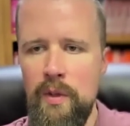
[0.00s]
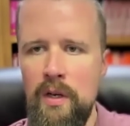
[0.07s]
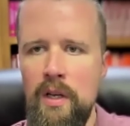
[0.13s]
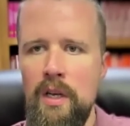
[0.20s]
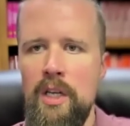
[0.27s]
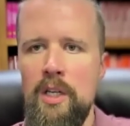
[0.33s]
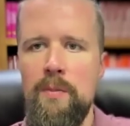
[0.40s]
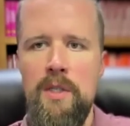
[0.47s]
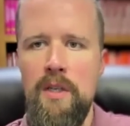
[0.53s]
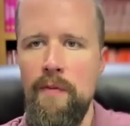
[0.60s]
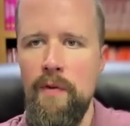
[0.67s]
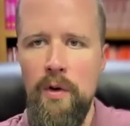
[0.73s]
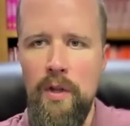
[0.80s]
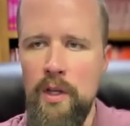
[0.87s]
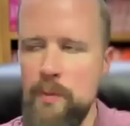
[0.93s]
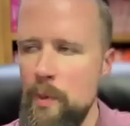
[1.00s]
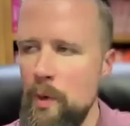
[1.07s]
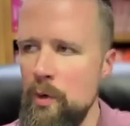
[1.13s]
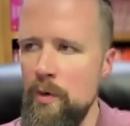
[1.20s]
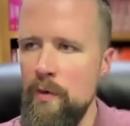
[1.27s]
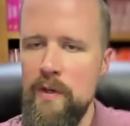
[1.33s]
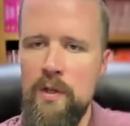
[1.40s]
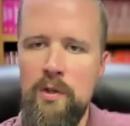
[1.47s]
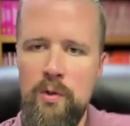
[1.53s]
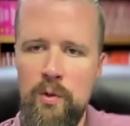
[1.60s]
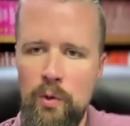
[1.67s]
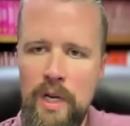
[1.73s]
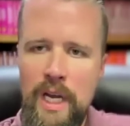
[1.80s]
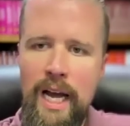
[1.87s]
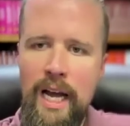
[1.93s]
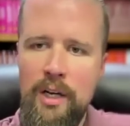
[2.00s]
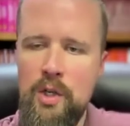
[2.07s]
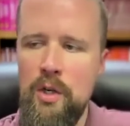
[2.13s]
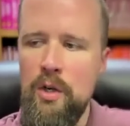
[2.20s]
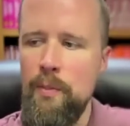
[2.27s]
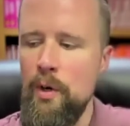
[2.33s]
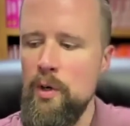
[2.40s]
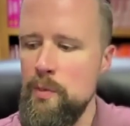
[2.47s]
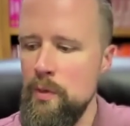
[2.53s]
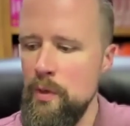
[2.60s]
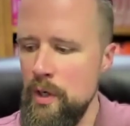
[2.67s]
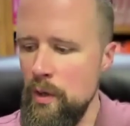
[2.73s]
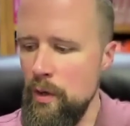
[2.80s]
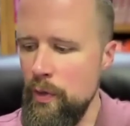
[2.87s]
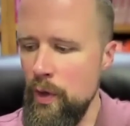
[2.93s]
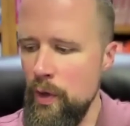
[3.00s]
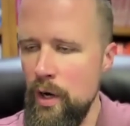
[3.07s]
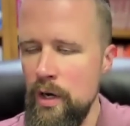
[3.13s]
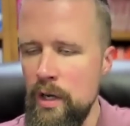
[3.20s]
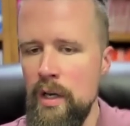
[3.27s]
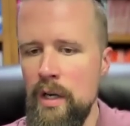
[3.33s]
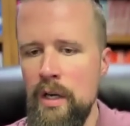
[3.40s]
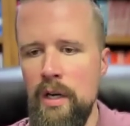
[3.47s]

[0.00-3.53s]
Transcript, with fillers: and specifically they spoke of it as a reaction to postmillennial thought